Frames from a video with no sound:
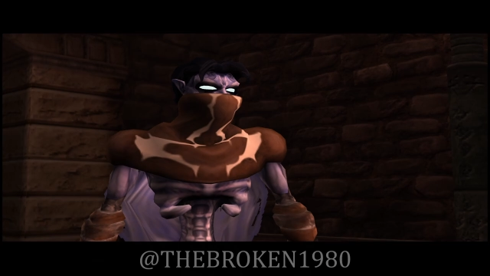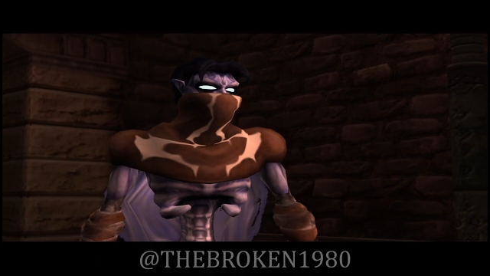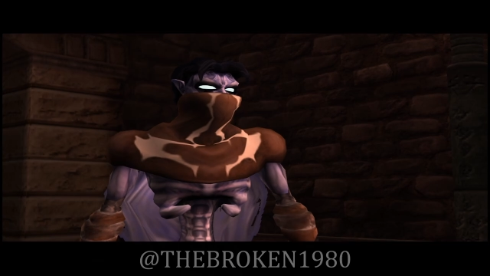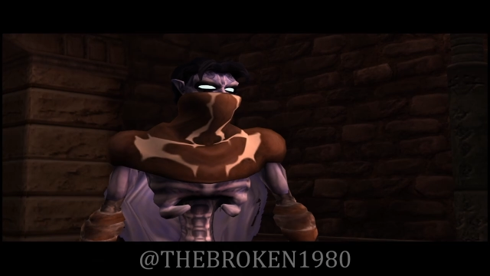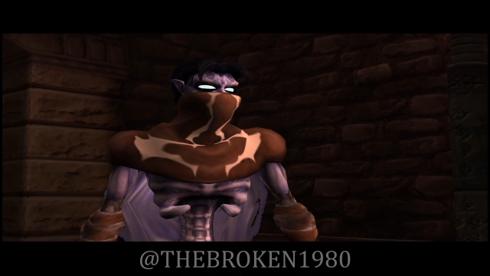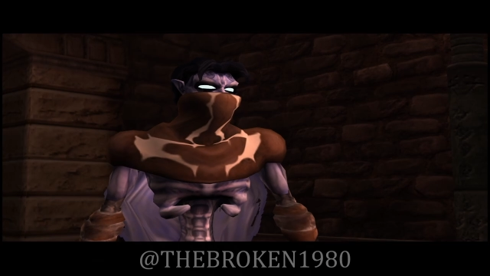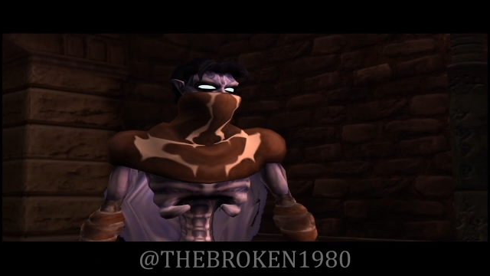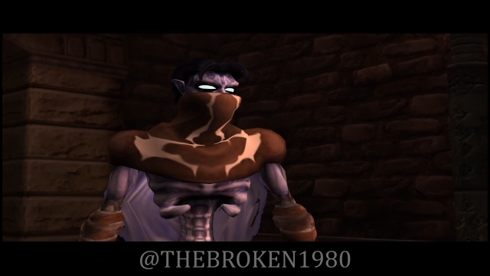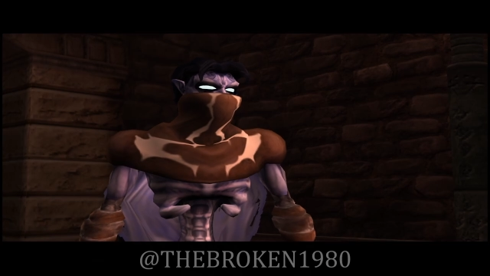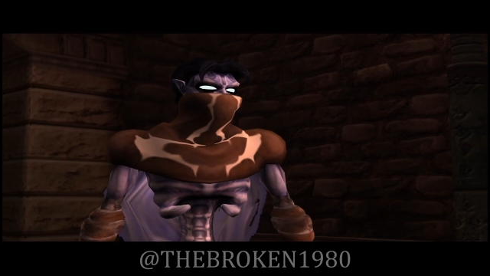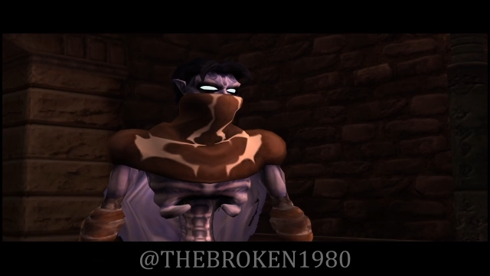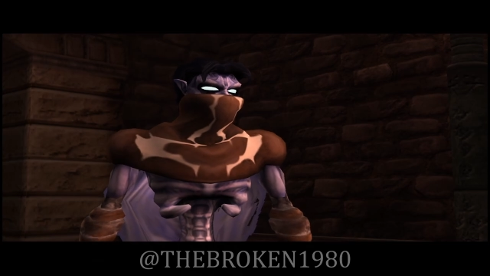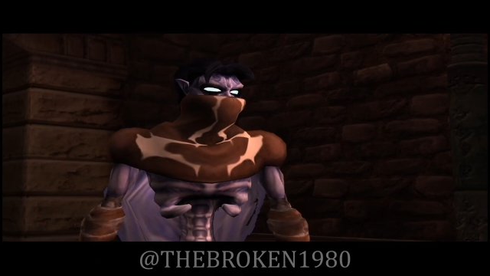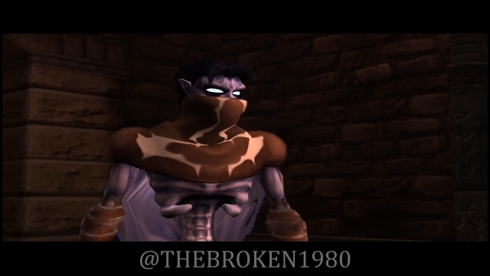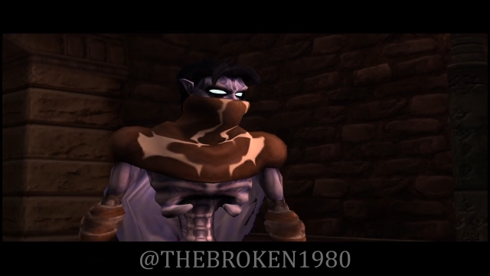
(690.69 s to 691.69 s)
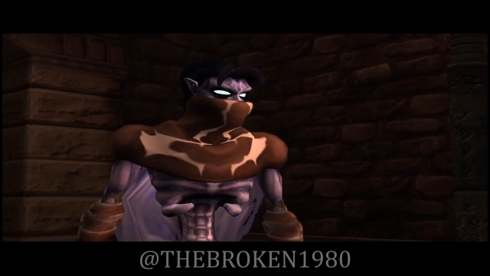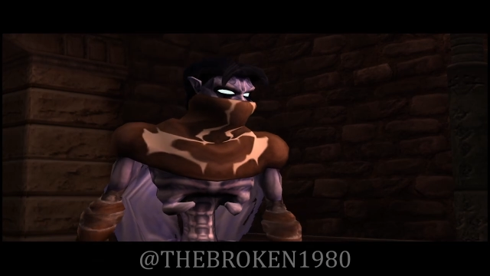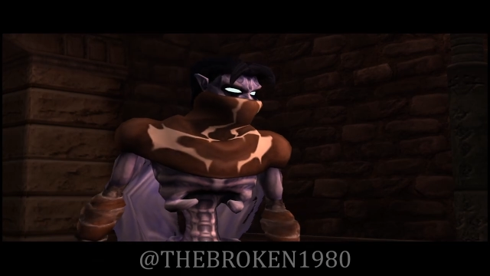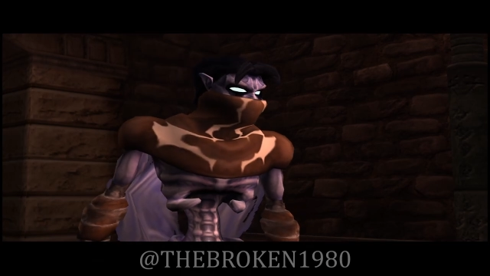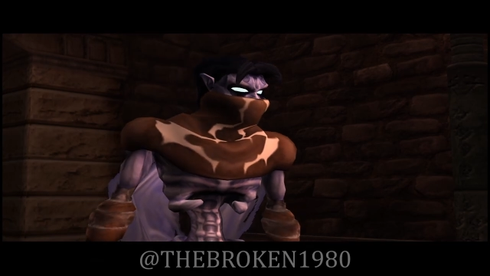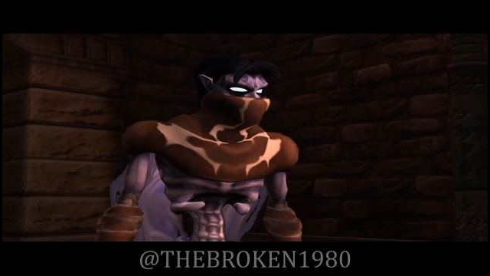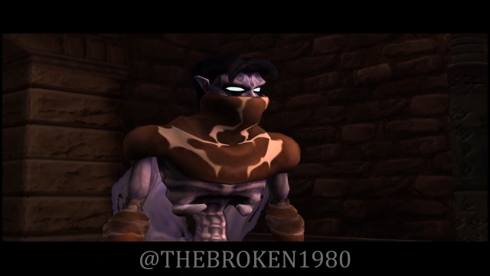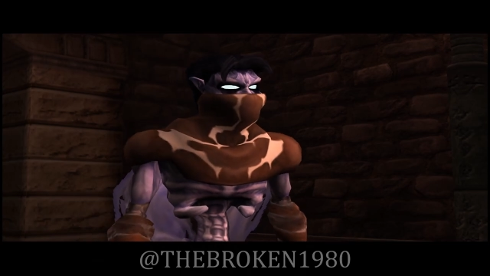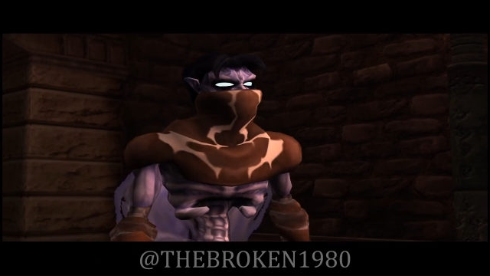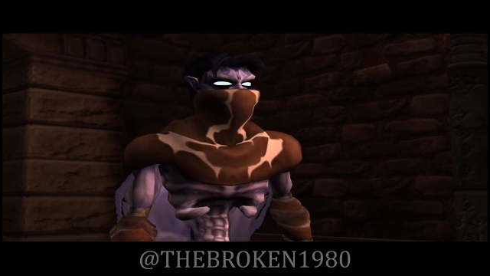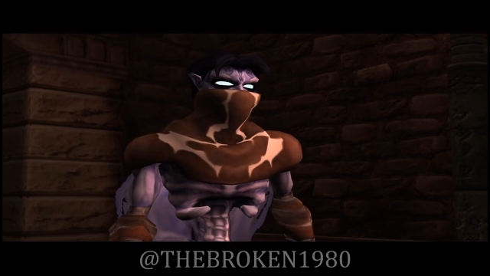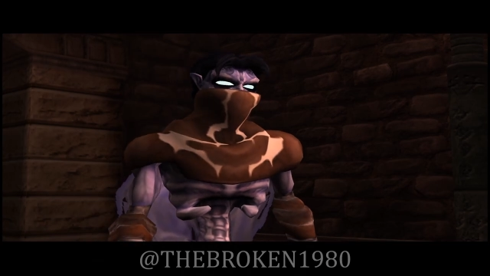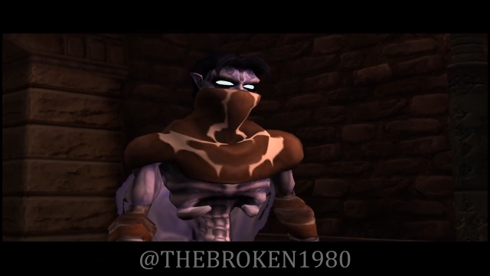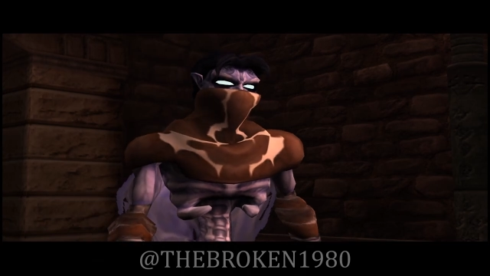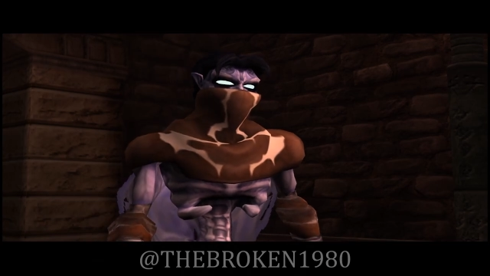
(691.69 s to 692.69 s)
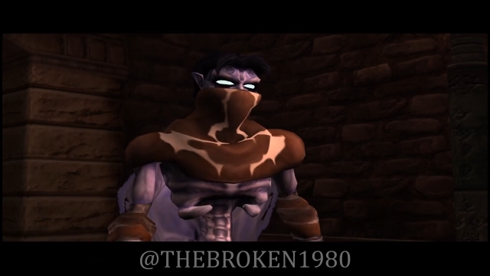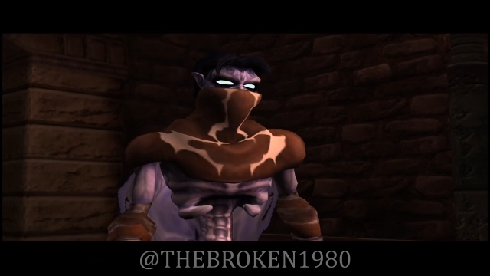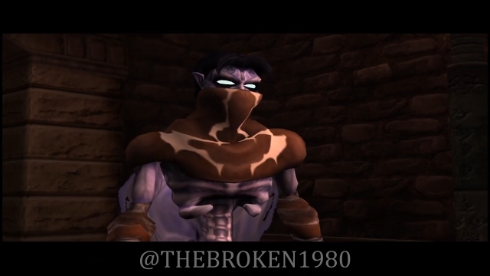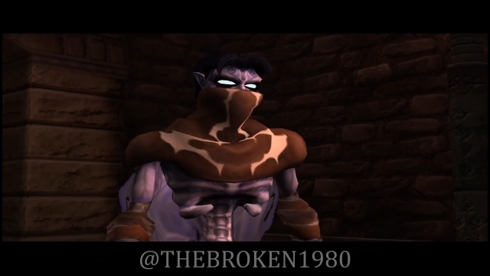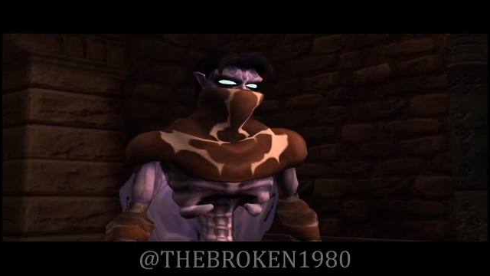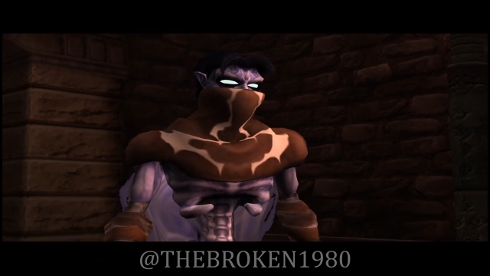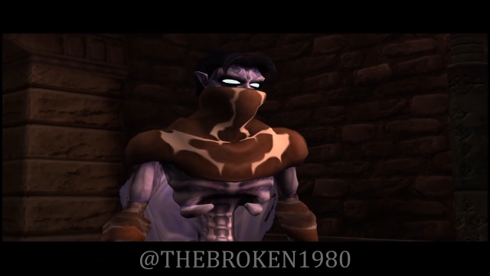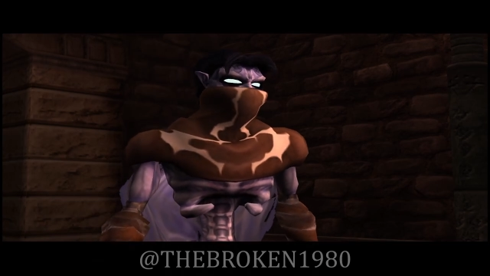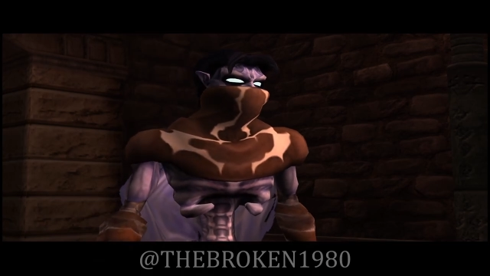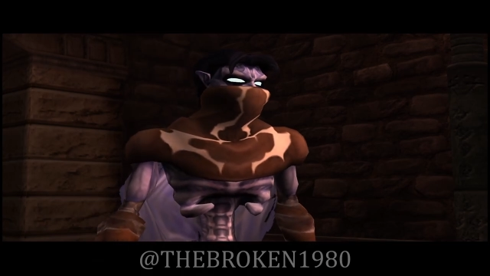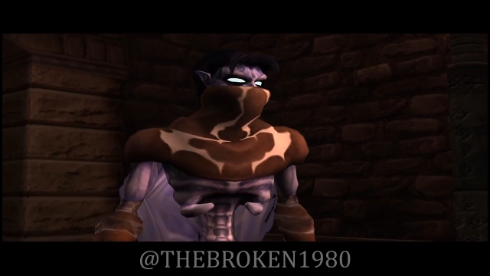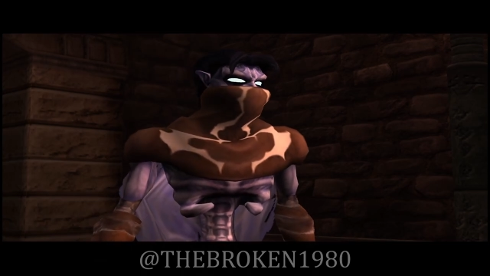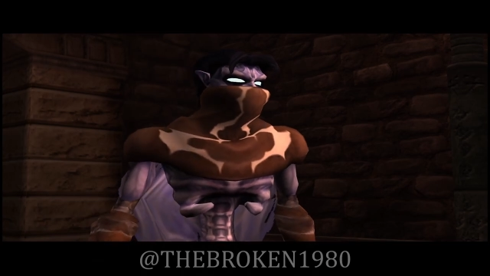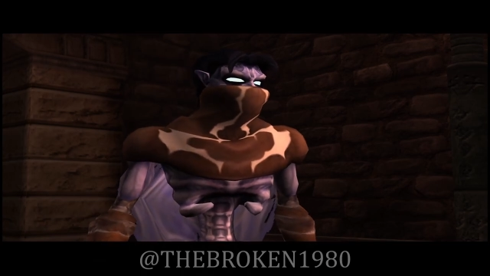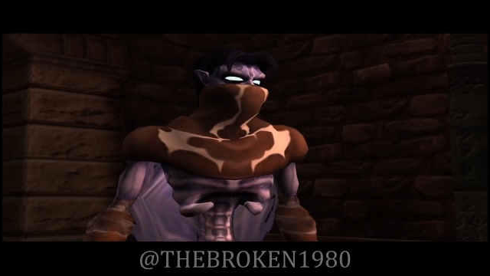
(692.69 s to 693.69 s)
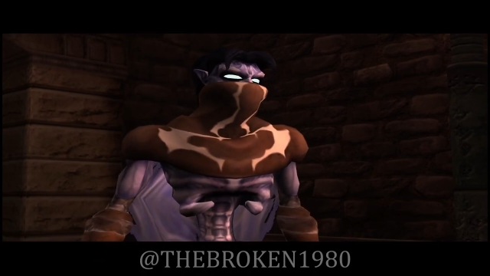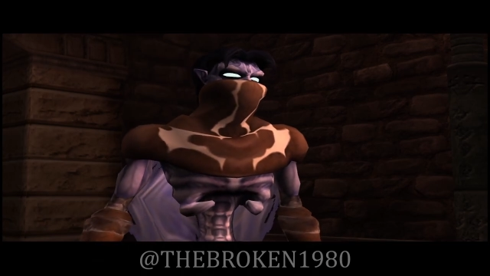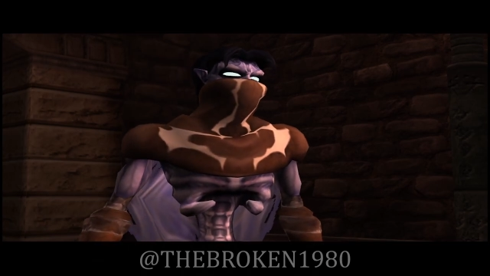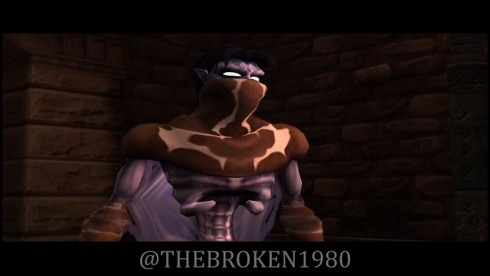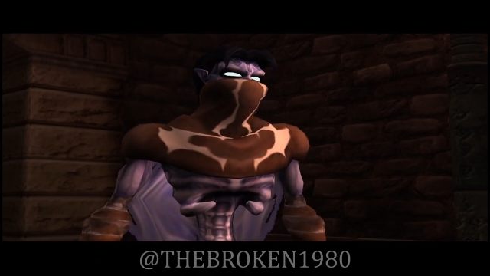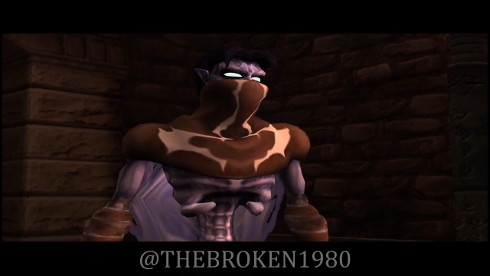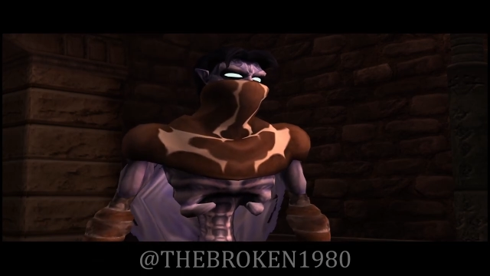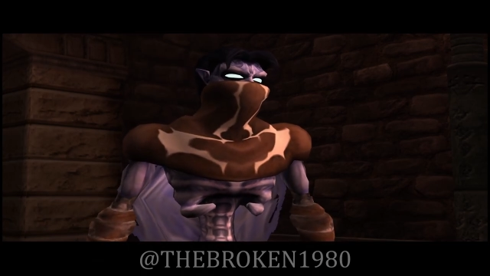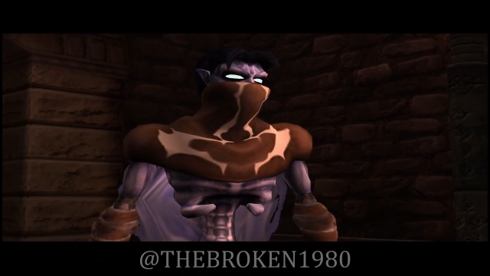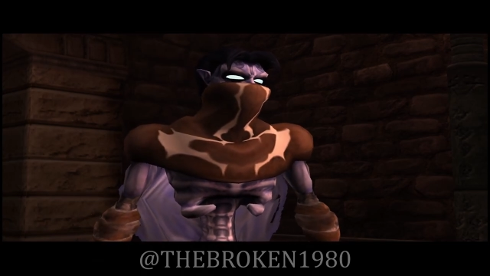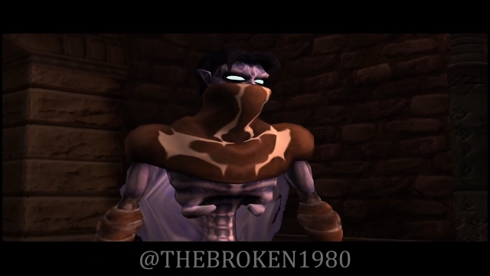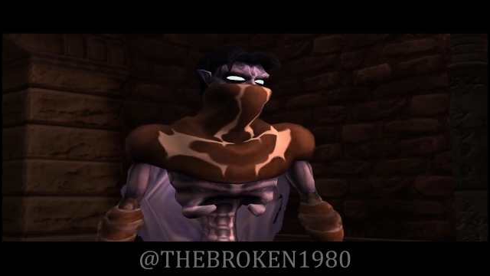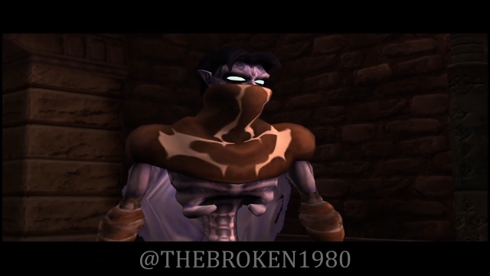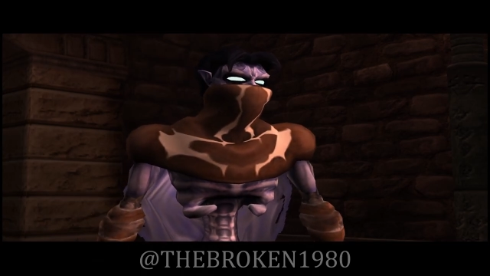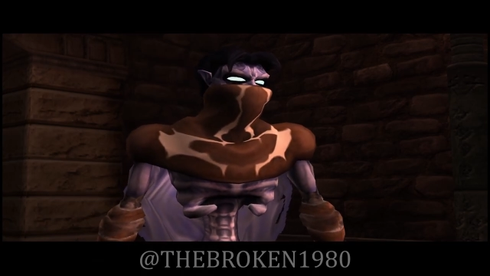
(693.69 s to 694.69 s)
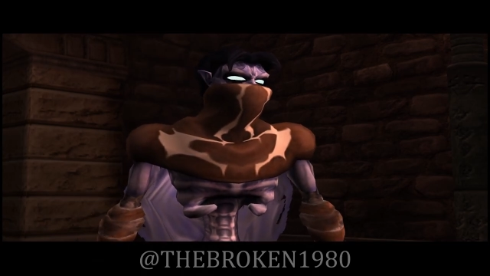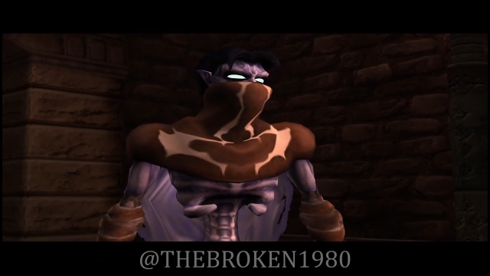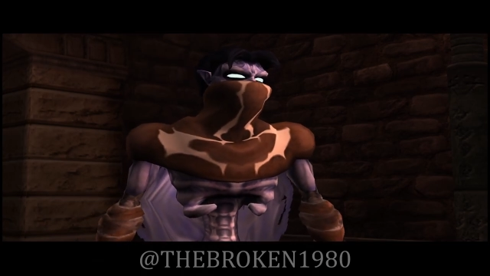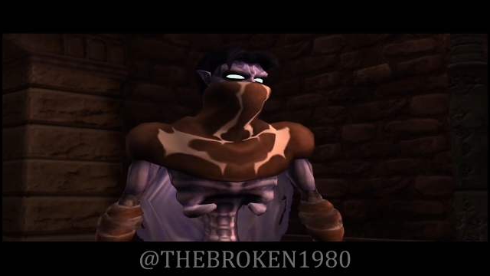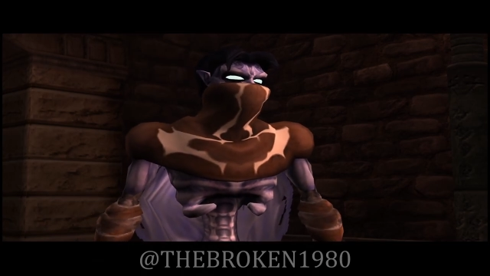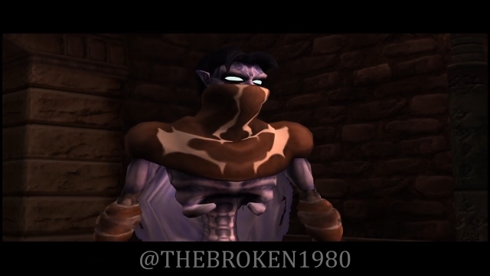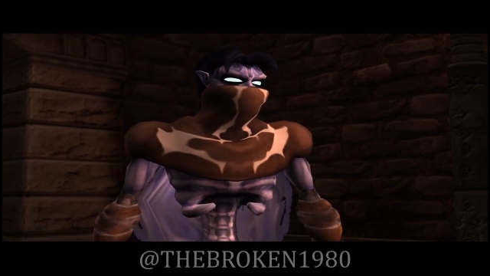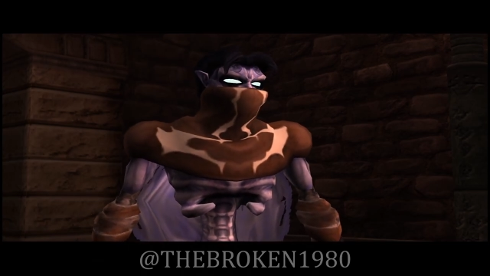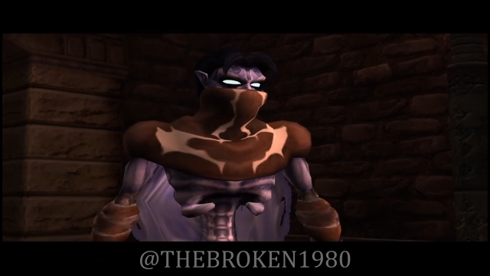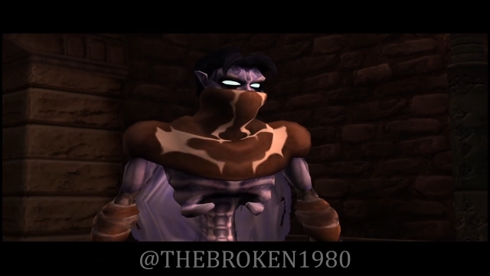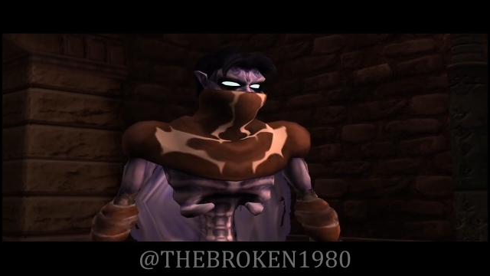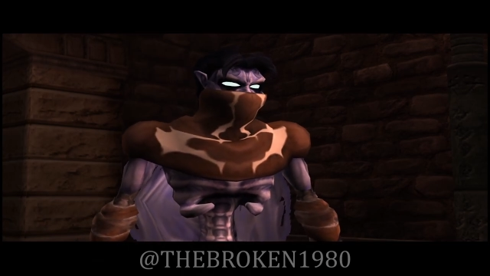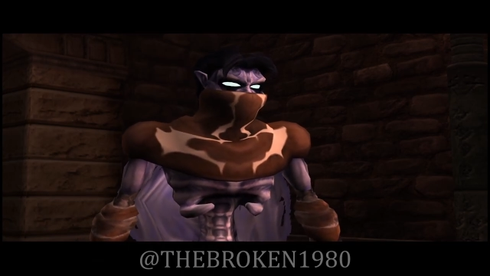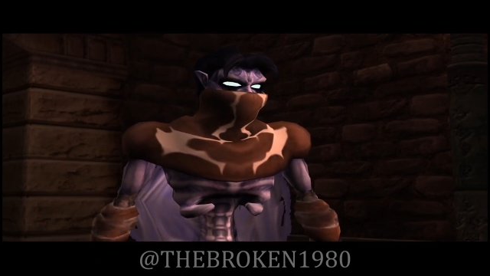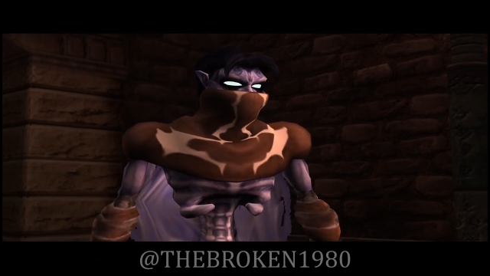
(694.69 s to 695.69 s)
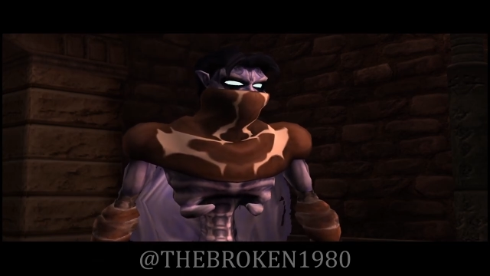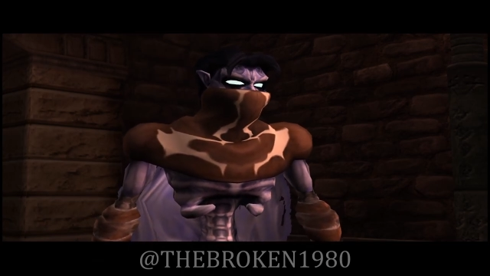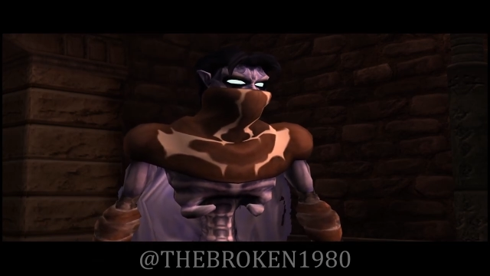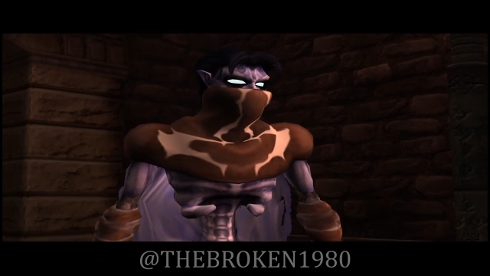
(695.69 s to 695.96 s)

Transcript: [unreadable: no face in view]